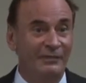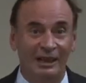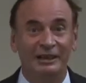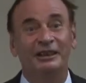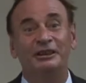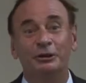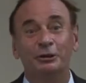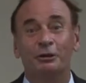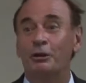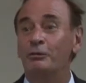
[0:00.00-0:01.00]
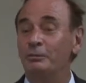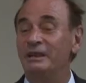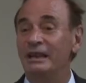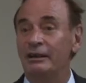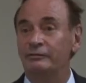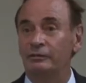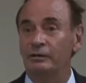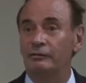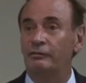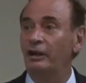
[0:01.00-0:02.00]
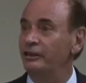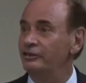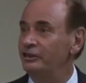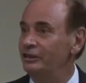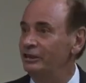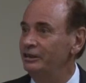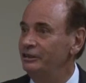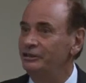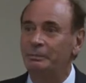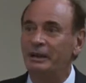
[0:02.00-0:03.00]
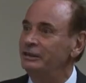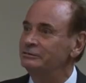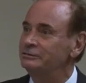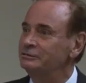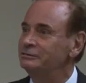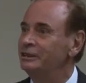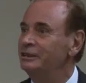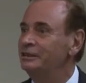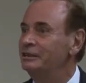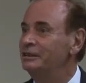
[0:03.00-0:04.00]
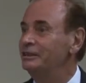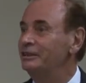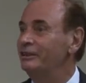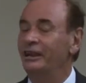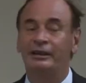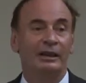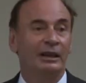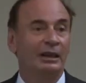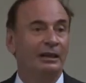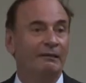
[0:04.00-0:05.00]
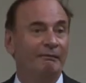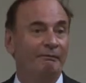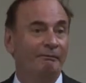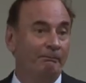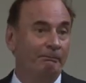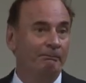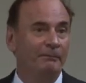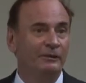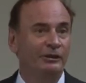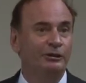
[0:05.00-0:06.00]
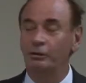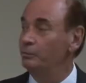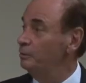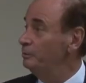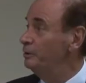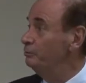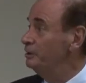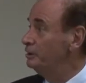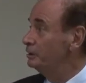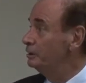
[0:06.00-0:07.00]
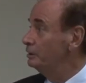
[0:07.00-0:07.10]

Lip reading: and then the euro will be left for France, Italy, Spain, and then the euro will be weak.